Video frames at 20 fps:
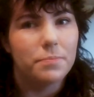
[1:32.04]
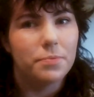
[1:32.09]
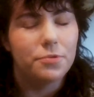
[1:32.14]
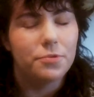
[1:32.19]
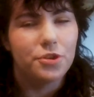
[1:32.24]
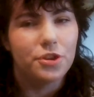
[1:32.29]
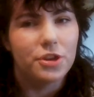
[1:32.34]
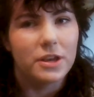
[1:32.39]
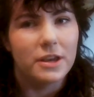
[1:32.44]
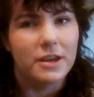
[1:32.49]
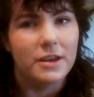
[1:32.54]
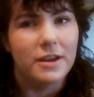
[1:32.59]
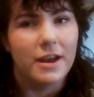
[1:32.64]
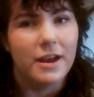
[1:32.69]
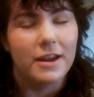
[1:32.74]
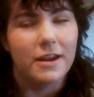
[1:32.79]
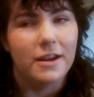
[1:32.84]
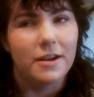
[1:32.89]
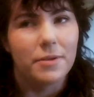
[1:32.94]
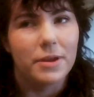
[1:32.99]
pushing it,
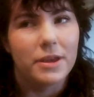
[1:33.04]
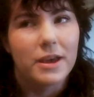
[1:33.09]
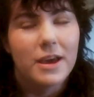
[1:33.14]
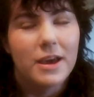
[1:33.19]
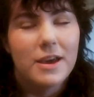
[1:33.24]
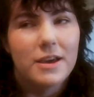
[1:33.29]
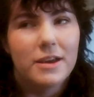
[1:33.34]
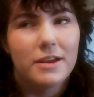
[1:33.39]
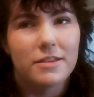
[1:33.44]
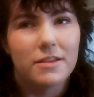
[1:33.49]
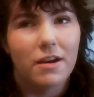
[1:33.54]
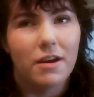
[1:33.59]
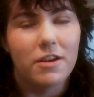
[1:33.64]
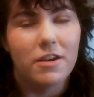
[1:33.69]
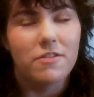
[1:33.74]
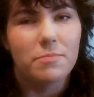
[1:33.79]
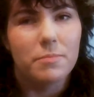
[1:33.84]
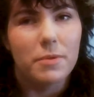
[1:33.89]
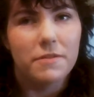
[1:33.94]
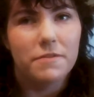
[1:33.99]
and it's kind
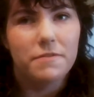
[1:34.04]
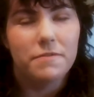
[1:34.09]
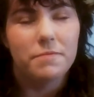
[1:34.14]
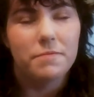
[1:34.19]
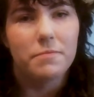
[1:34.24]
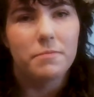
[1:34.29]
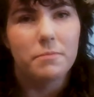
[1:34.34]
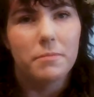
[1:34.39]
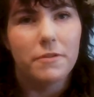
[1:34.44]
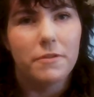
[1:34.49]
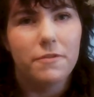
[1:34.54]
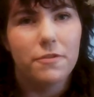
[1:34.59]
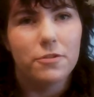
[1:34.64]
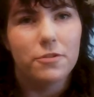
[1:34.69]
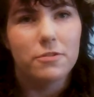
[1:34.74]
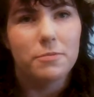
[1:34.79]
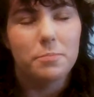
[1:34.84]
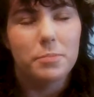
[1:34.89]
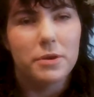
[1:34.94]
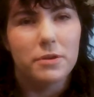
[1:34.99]
of my
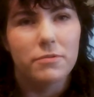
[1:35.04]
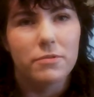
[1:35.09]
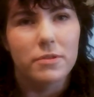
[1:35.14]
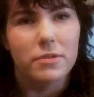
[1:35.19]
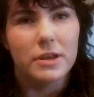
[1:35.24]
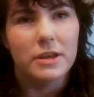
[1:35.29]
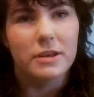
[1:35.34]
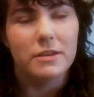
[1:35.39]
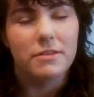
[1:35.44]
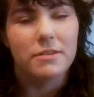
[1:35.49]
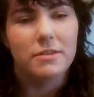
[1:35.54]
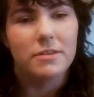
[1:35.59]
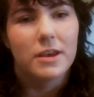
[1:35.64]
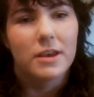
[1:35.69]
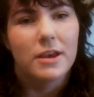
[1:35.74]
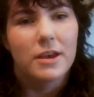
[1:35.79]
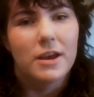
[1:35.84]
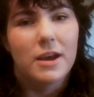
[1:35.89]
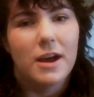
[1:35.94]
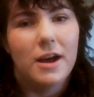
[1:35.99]
first big release
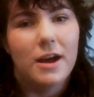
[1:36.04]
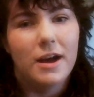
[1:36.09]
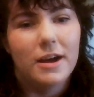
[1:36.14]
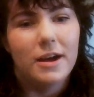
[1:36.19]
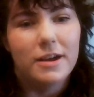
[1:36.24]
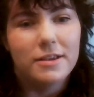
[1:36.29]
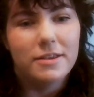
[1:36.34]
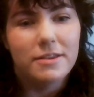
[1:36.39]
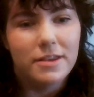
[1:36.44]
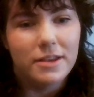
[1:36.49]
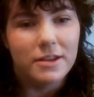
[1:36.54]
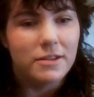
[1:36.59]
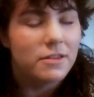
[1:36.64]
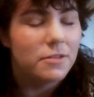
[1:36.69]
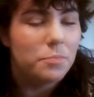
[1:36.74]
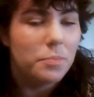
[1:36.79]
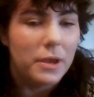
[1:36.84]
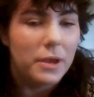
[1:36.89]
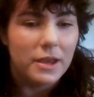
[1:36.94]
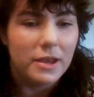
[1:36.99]

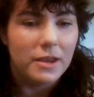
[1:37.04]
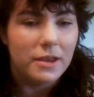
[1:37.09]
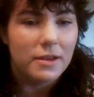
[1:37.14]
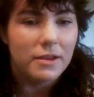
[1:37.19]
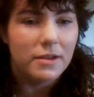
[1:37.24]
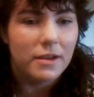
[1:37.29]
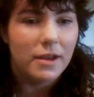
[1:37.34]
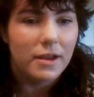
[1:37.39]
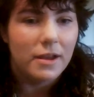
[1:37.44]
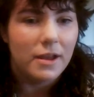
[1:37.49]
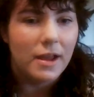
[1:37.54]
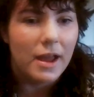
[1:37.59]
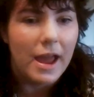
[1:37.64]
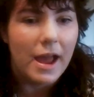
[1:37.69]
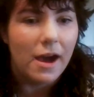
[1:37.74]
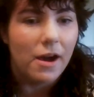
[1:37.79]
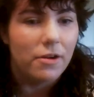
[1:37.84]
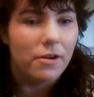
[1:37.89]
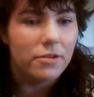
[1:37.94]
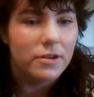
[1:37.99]
since being
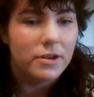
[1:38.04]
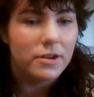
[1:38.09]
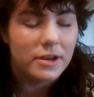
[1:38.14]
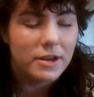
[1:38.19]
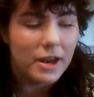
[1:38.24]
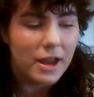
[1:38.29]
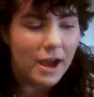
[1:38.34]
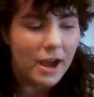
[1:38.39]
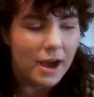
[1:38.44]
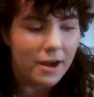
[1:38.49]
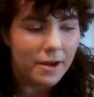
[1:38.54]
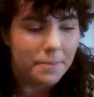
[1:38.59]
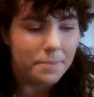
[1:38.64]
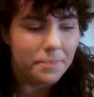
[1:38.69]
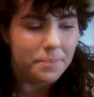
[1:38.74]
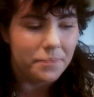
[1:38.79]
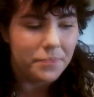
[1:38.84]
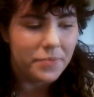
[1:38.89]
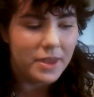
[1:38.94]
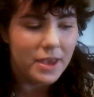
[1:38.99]
out,
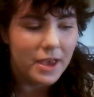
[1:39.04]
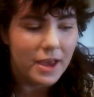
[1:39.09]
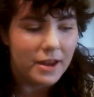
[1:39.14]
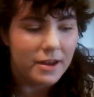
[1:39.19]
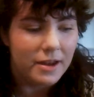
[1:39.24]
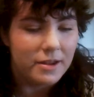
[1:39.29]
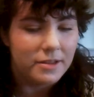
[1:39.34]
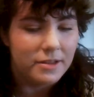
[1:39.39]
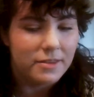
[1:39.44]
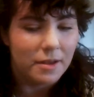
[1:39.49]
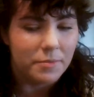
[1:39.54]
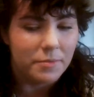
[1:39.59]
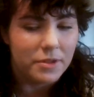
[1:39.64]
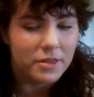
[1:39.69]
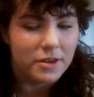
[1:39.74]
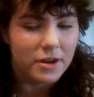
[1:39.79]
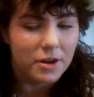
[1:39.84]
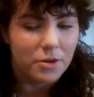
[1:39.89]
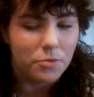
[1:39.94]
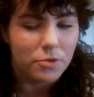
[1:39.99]
and it's something
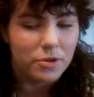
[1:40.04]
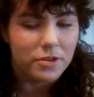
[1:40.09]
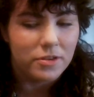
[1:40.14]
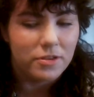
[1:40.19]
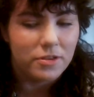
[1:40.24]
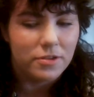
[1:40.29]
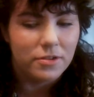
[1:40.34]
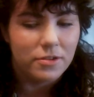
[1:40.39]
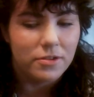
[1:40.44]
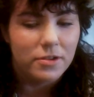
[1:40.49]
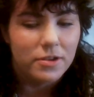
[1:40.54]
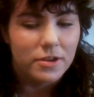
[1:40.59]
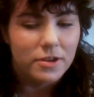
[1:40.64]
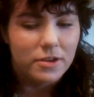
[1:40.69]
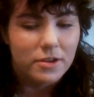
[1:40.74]
that I wanted to